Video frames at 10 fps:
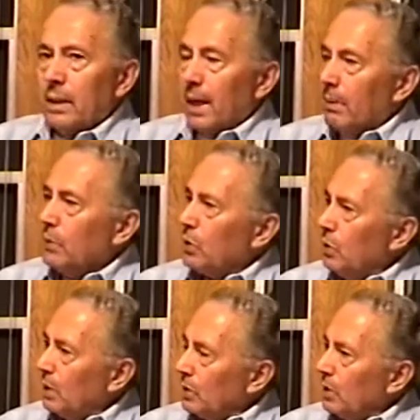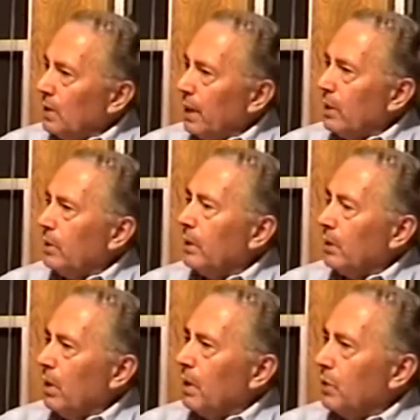that comes across the ticker
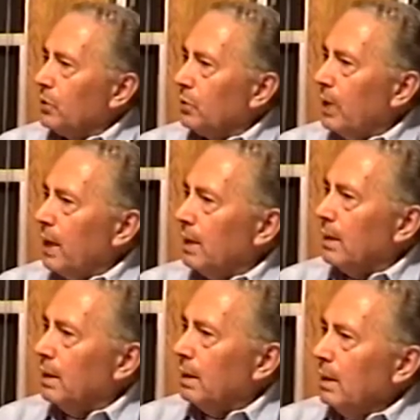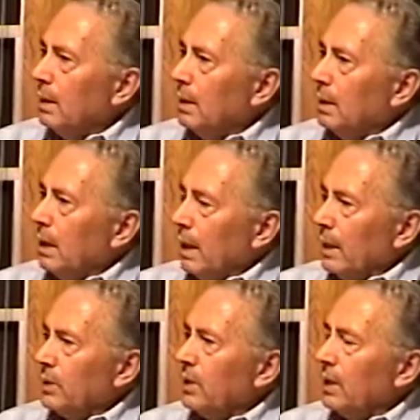an honest trade?
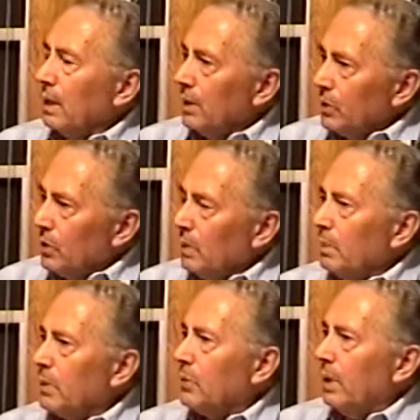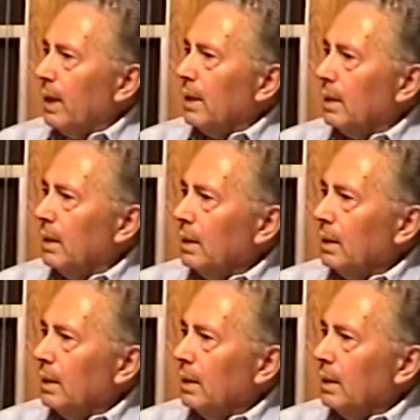Is it a legitimate trade?